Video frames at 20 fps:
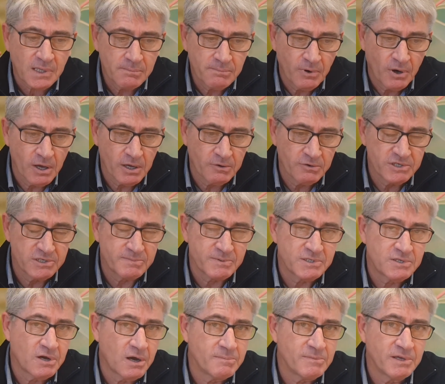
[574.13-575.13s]
By Christmas
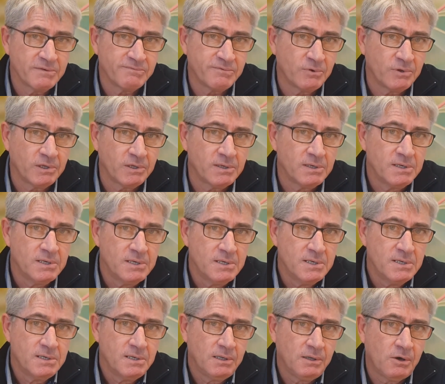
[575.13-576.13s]
time, they're fully
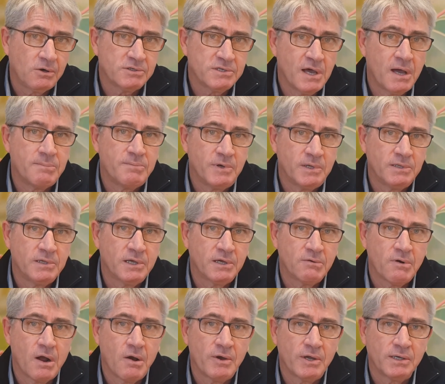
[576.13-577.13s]
locked up and they're
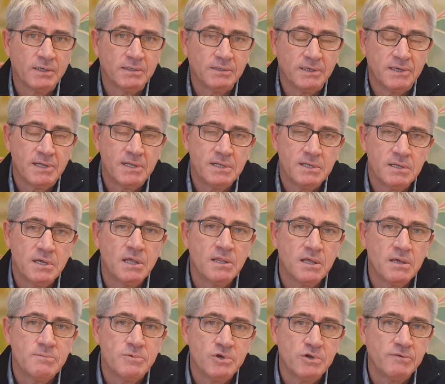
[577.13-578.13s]
growing and
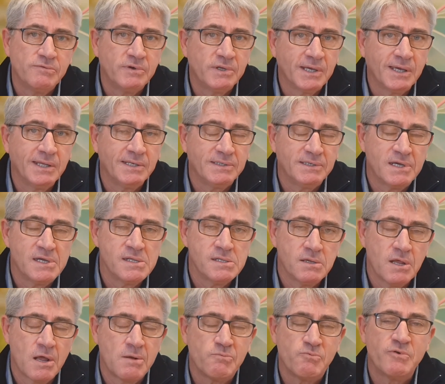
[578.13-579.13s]
they're beautiful again.
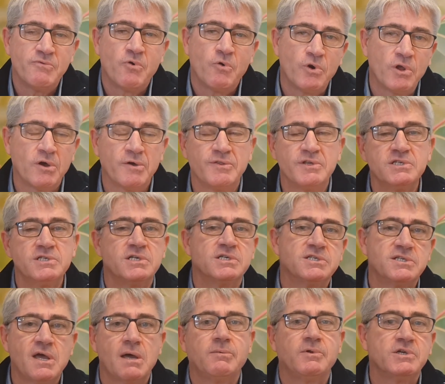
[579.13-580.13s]
And we've already got this
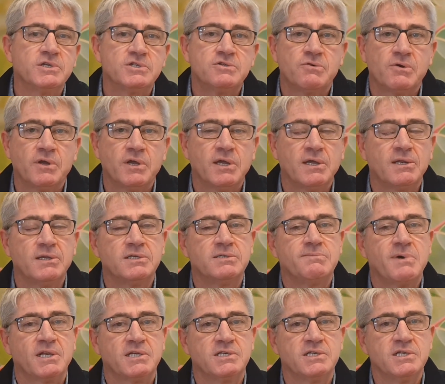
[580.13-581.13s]
established tree, and it's
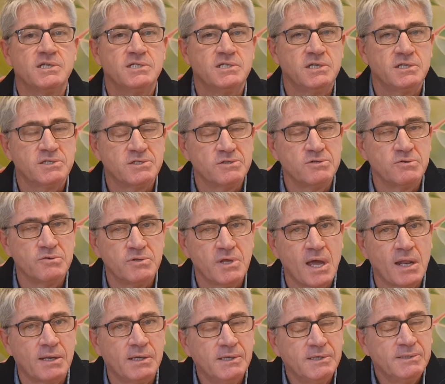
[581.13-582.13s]
much easier to do
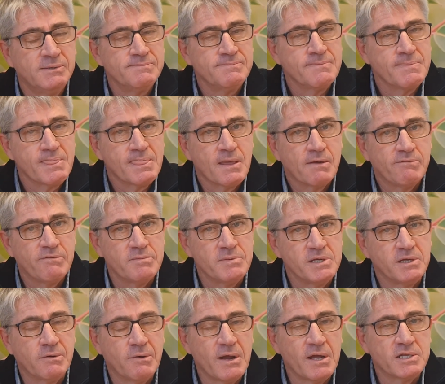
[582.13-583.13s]
that for an
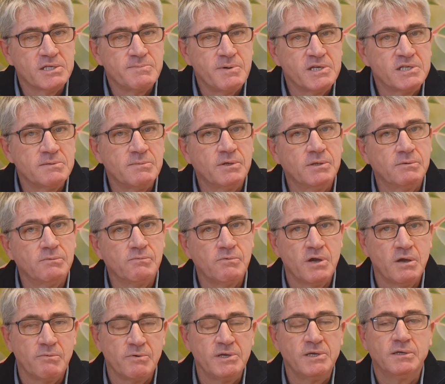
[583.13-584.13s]
in-ground specimen
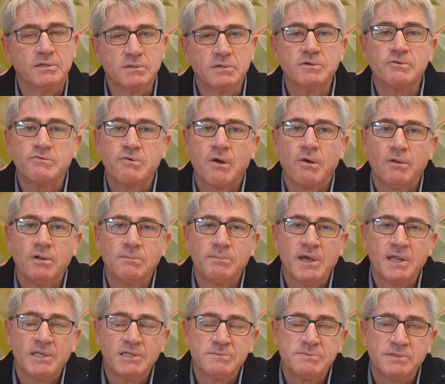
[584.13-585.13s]
where we can control the
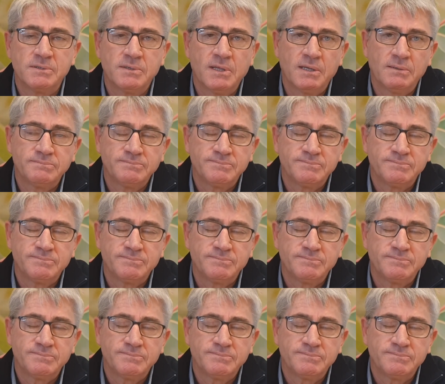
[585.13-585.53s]
management of that.